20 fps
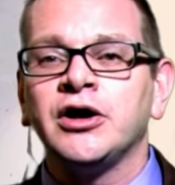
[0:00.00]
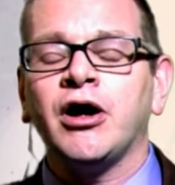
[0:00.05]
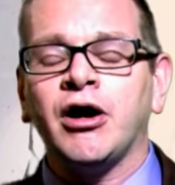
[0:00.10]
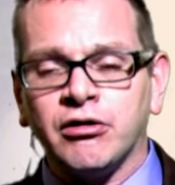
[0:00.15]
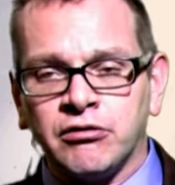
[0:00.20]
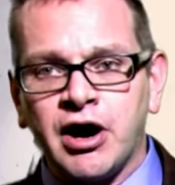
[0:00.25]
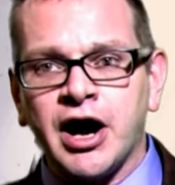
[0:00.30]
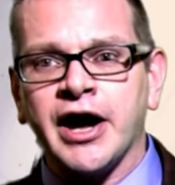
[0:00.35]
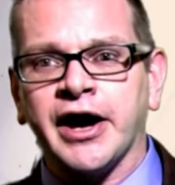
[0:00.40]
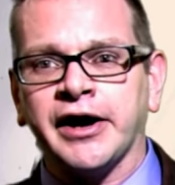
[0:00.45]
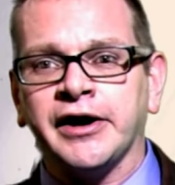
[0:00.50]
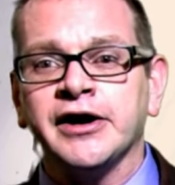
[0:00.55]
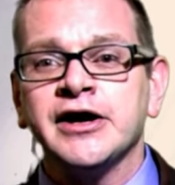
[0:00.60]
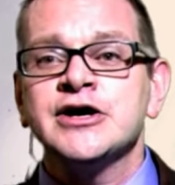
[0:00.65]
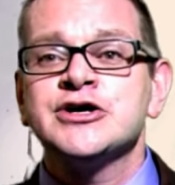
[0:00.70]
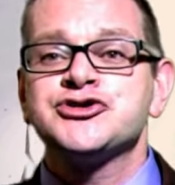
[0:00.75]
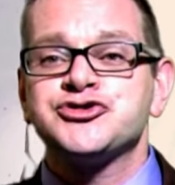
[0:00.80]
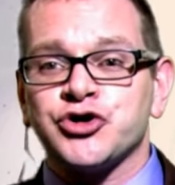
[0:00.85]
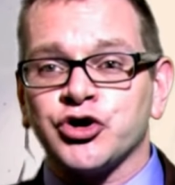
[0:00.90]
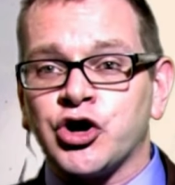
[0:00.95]
All right.
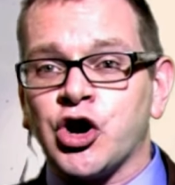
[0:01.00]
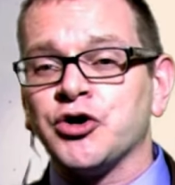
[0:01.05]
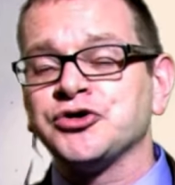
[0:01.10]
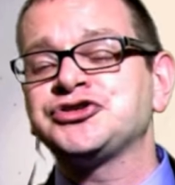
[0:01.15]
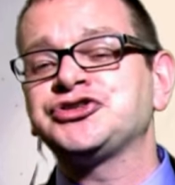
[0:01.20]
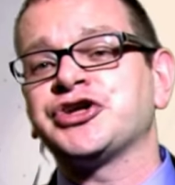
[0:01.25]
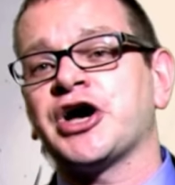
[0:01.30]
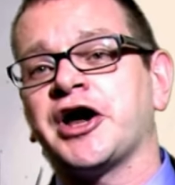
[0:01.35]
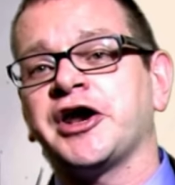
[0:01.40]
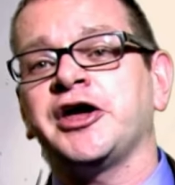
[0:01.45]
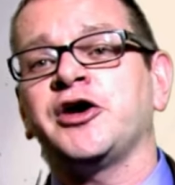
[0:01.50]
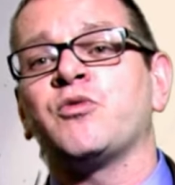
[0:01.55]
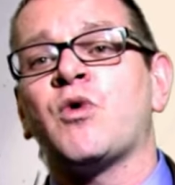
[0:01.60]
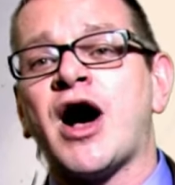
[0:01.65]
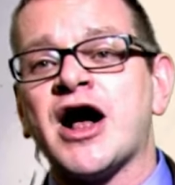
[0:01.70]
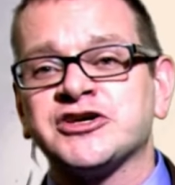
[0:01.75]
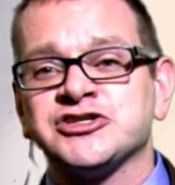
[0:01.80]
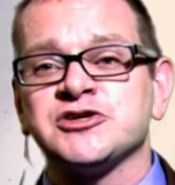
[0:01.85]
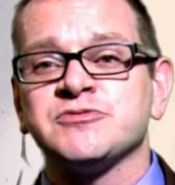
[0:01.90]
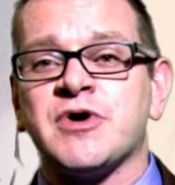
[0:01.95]
So go study,
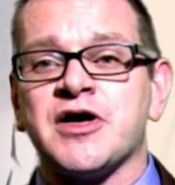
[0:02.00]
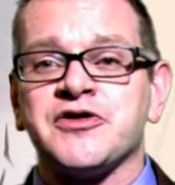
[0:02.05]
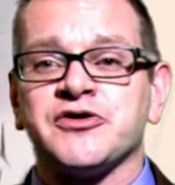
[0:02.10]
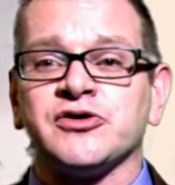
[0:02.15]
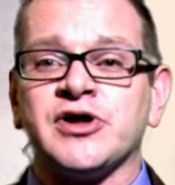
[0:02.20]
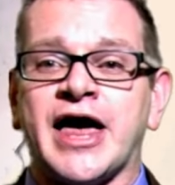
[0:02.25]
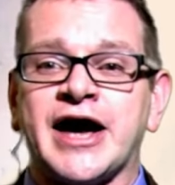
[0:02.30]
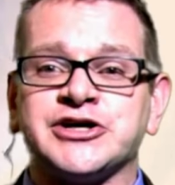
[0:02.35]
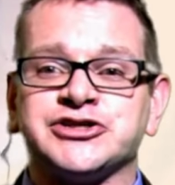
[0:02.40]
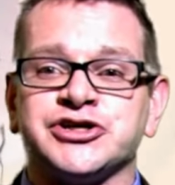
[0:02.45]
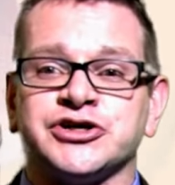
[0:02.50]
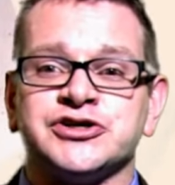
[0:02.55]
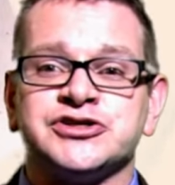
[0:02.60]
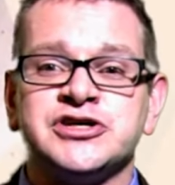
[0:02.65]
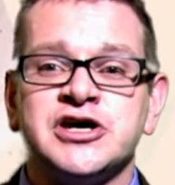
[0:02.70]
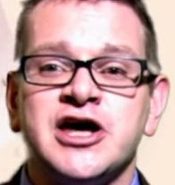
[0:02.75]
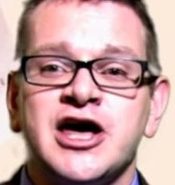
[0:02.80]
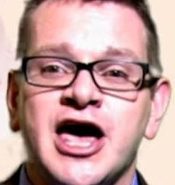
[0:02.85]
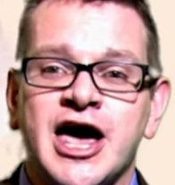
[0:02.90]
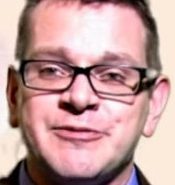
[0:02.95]
watch some other
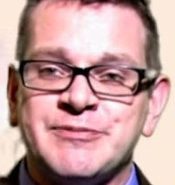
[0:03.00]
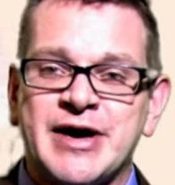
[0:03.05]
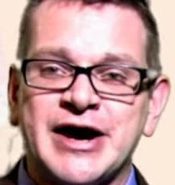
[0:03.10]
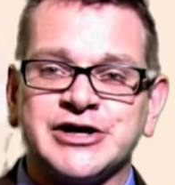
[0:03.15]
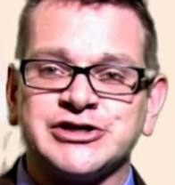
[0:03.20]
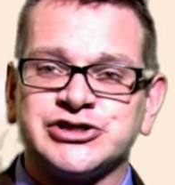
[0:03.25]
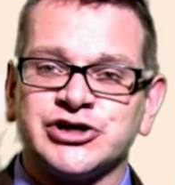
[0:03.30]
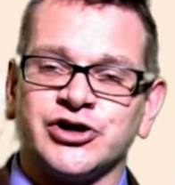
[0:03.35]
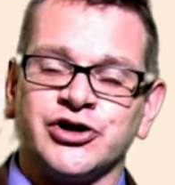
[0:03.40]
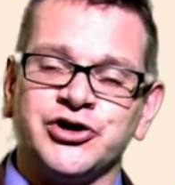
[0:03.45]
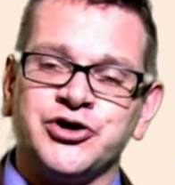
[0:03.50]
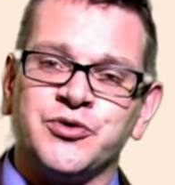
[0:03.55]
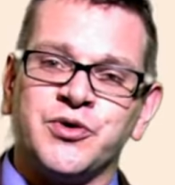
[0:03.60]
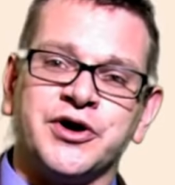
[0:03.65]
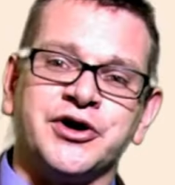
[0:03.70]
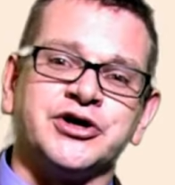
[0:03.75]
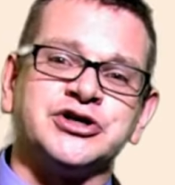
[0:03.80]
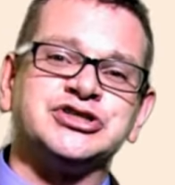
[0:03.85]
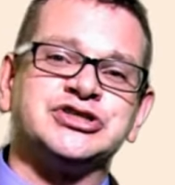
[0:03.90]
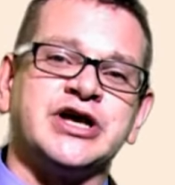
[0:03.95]
lectures, and make sure you
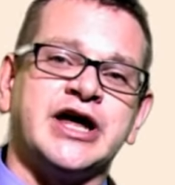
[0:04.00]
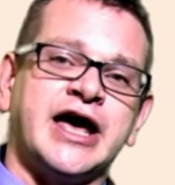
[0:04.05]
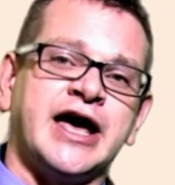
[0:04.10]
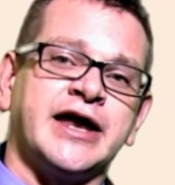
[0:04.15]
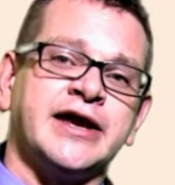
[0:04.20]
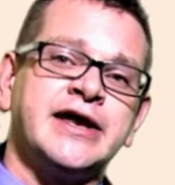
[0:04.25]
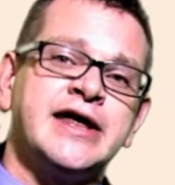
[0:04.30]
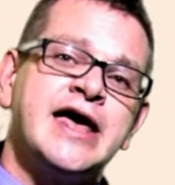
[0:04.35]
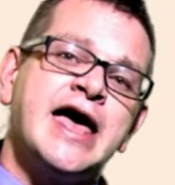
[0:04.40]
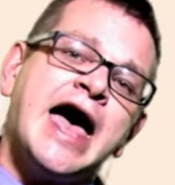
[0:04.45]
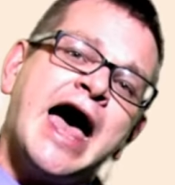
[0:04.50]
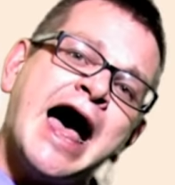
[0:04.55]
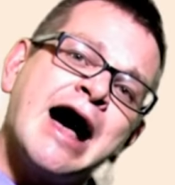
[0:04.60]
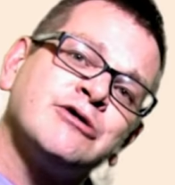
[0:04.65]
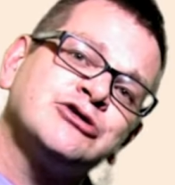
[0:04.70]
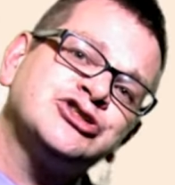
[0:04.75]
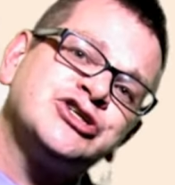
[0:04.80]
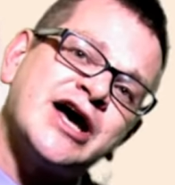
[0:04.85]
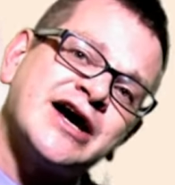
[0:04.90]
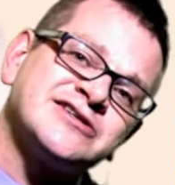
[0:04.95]
understand
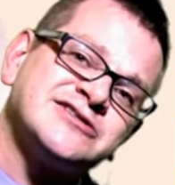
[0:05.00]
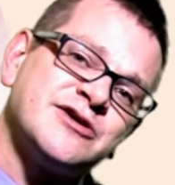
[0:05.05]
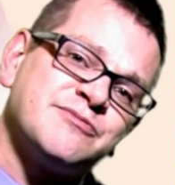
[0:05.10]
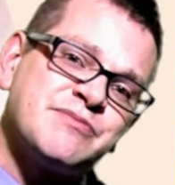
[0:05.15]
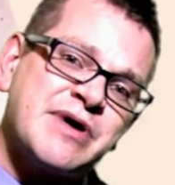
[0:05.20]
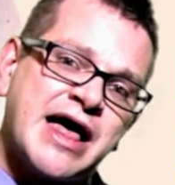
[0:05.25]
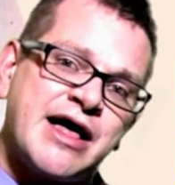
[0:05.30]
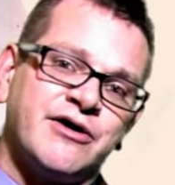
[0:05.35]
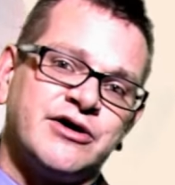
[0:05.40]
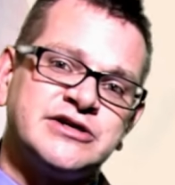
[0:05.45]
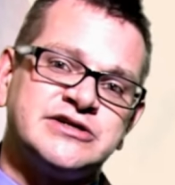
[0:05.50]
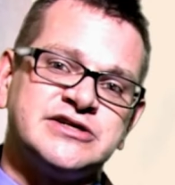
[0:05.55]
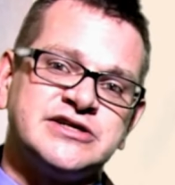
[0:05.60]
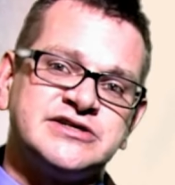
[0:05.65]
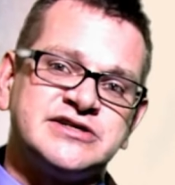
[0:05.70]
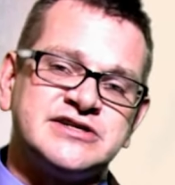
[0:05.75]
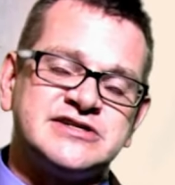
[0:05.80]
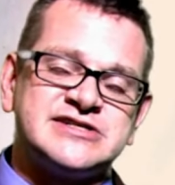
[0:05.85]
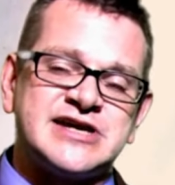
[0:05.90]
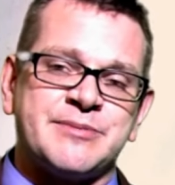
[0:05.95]
how checks and
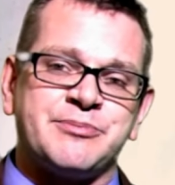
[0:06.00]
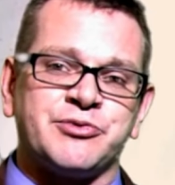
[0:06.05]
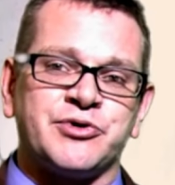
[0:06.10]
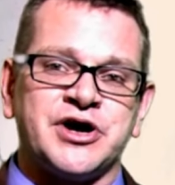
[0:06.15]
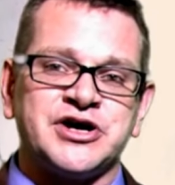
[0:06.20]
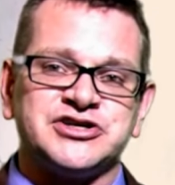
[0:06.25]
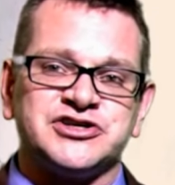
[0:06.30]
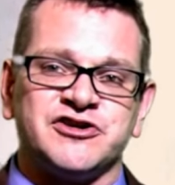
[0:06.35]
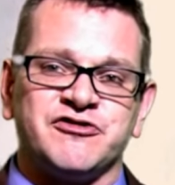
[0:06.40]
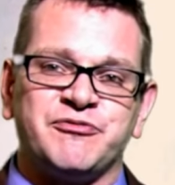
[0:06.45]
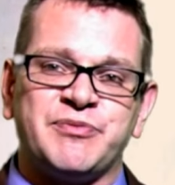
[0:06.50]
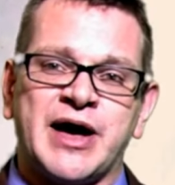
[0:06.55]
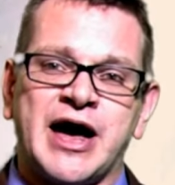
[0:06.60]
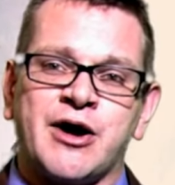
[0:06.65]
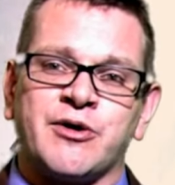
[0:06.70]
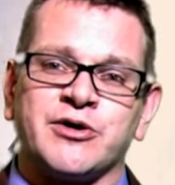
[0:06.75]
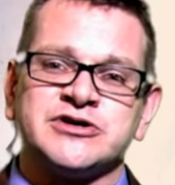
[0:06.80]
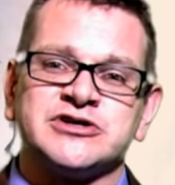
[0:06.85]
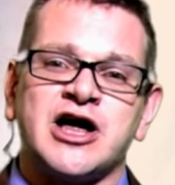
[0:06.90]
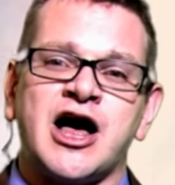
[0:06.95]
balances and separation of
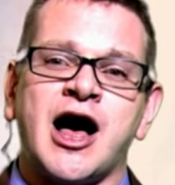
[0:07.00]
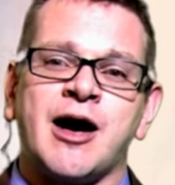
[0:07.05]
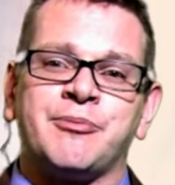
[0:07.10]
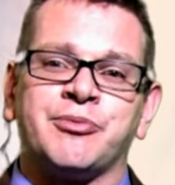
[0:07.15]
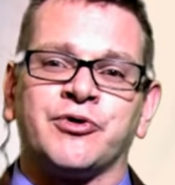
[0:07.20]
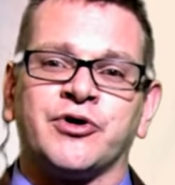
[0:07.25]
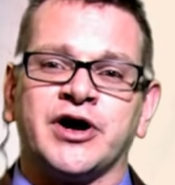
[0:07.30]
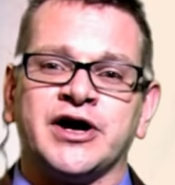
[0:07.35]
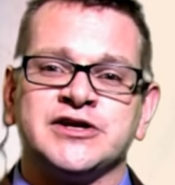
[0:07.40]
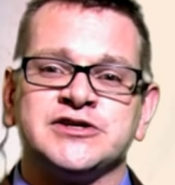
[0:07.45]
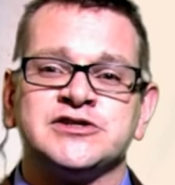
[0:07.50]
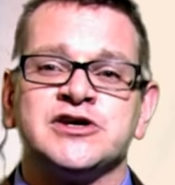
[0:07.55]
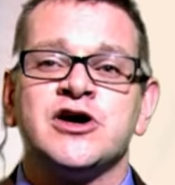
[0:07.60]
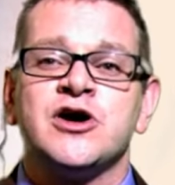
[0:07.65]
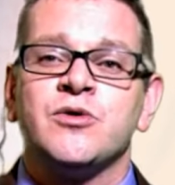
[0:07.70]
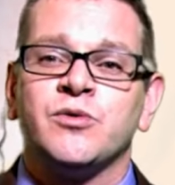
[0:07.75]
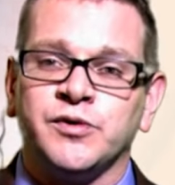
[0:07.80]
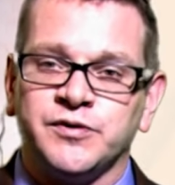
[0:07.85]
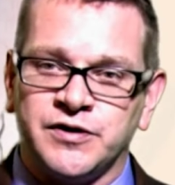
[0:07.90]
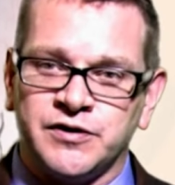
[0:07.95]
powers operates
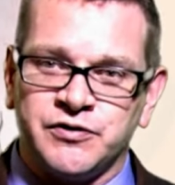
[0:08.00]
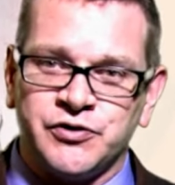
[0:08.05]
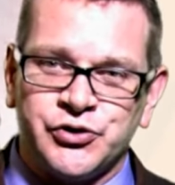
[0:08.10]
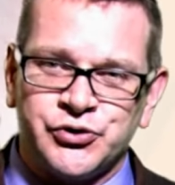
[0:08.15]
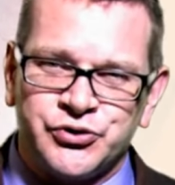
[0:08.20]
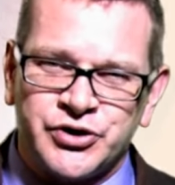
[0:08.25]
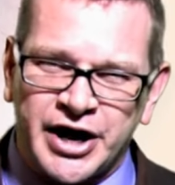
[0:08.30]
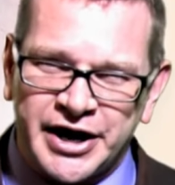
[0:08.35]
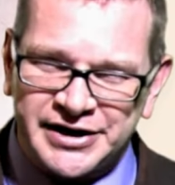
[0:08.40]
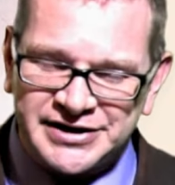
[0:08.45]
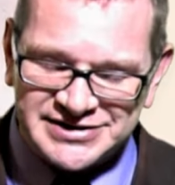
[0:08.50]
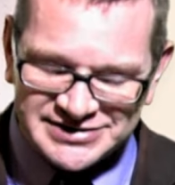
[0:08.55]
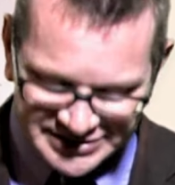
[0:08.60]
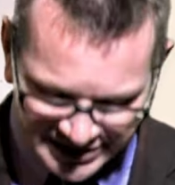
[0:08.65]
within the United